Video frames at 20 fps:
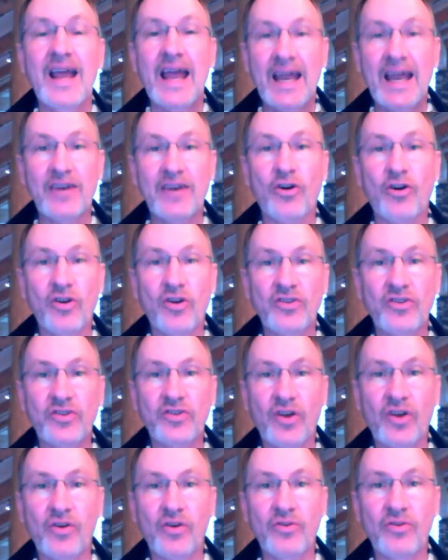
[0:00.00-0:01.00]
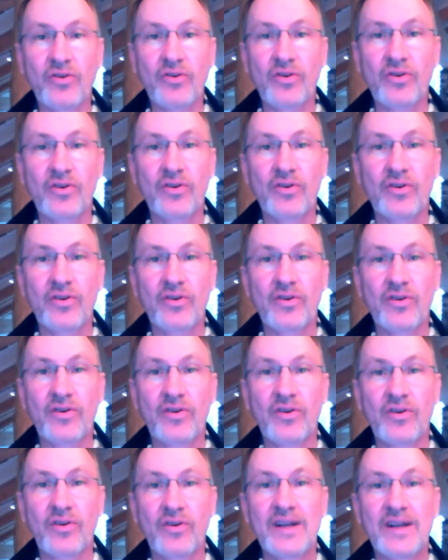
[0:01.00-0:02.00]
and also
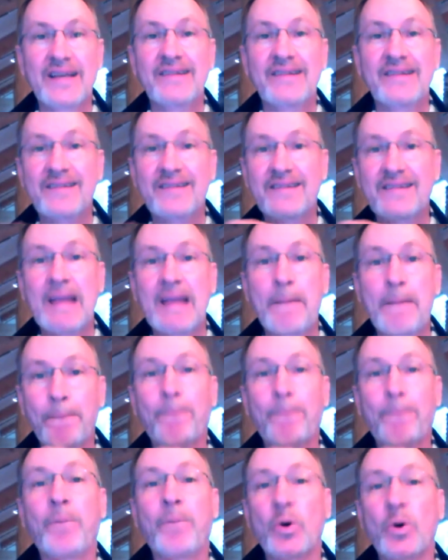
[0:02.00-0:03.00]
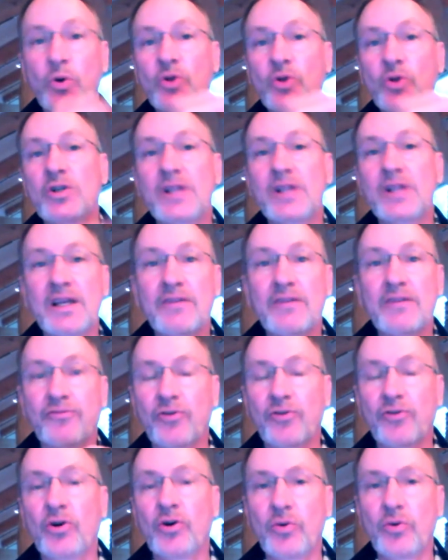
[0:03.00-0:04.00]
step boldly
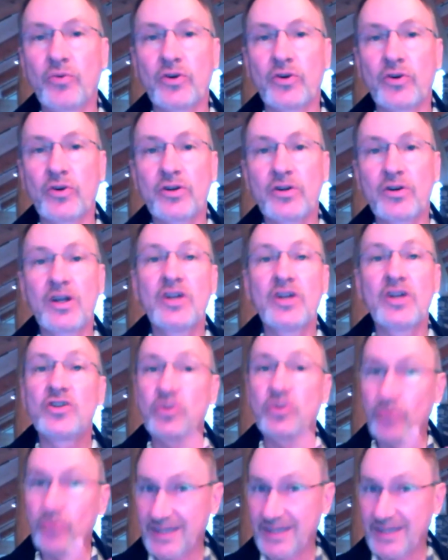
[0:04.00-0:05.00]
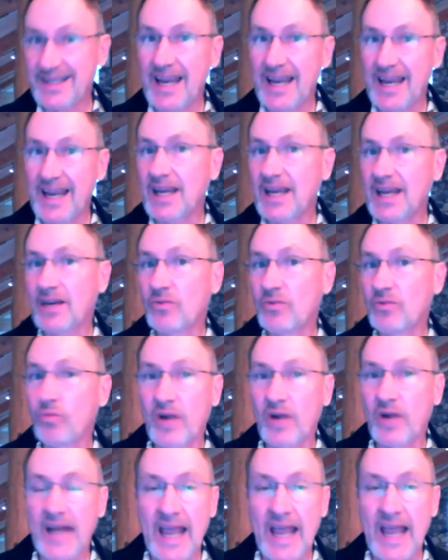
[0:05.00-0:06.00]
forward to attain
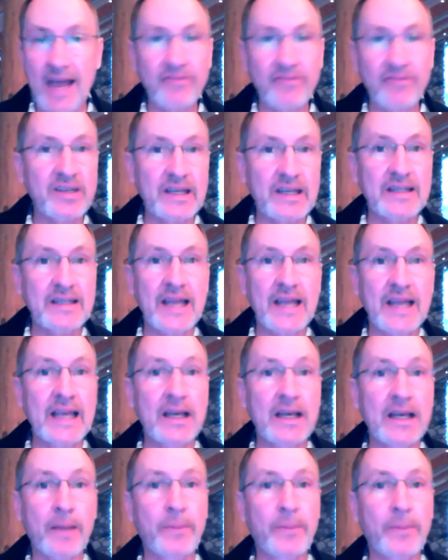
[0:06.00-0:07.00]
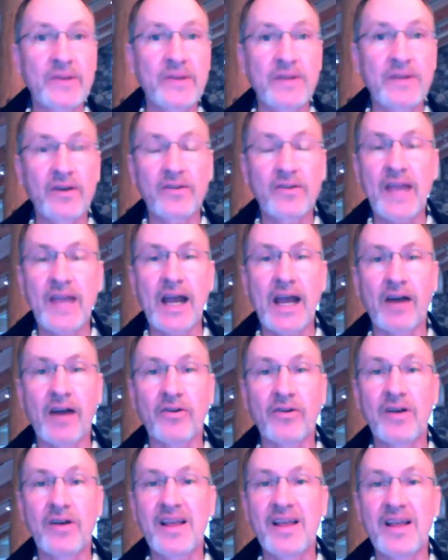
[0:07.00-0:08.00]
what I haven't attained up until
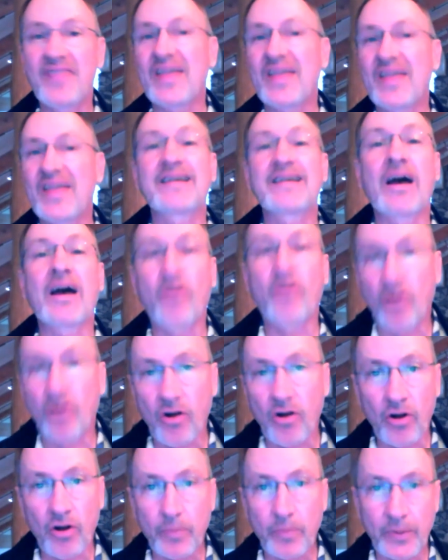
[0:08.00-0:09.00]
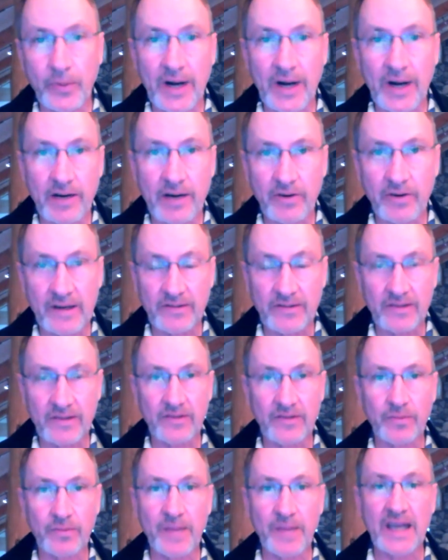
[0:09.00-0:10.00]
now. That's how all progress
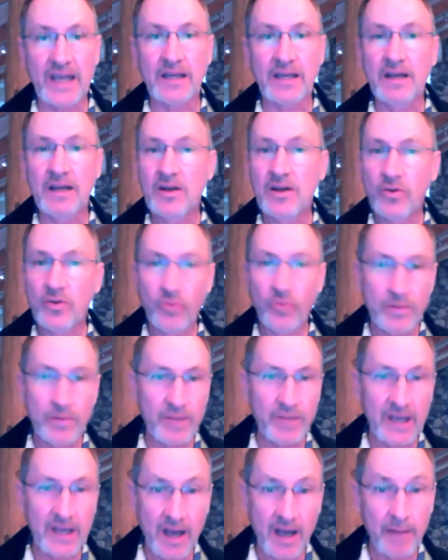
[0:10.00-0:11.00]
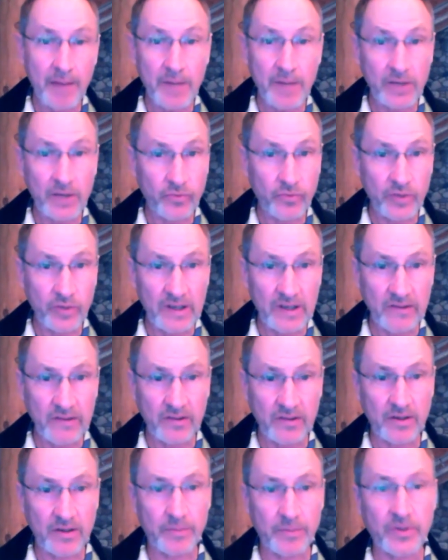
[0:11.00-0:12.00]
is made. We become
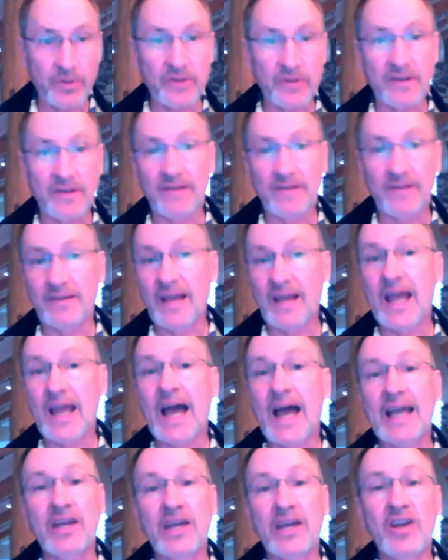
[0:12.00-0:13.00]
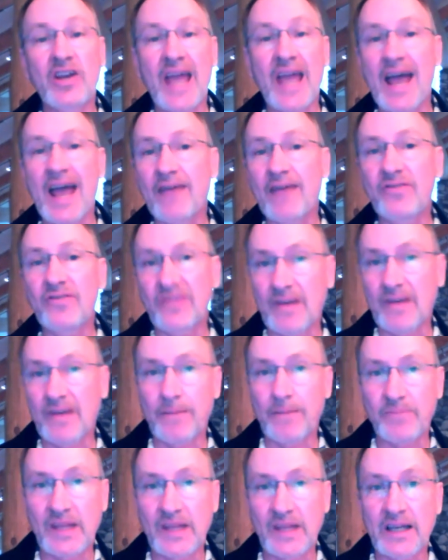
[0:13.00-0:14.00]
unreasonable to say, I could have
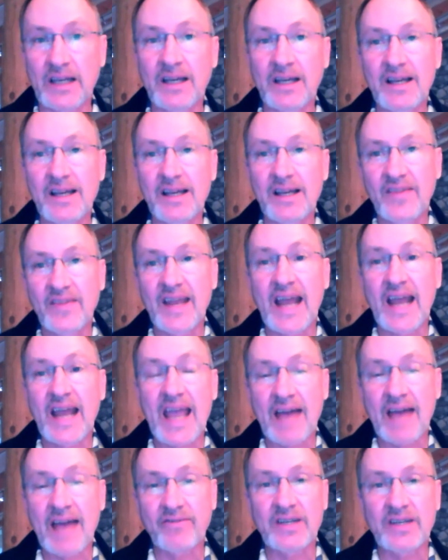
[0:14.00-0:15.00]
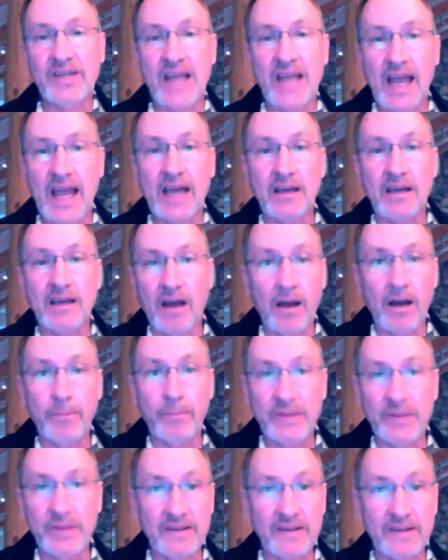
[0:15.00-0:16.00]
something that I haven't had
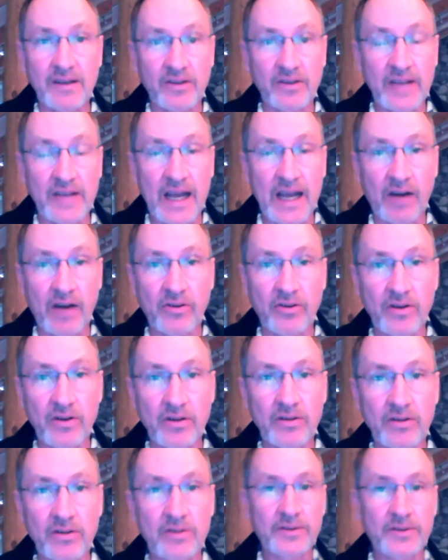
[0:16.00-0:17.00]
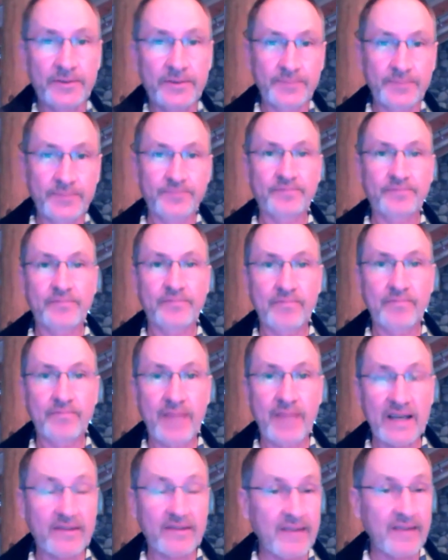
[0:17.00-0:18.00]
up until now.
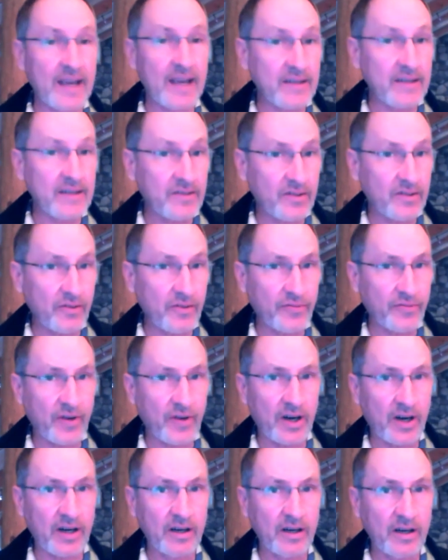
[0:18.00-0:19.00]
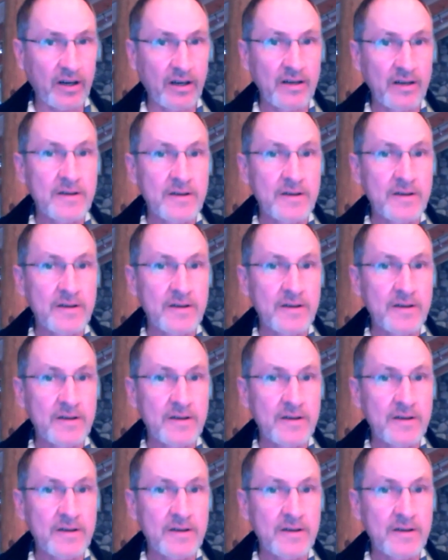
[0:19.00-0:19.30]
Makes sense so far?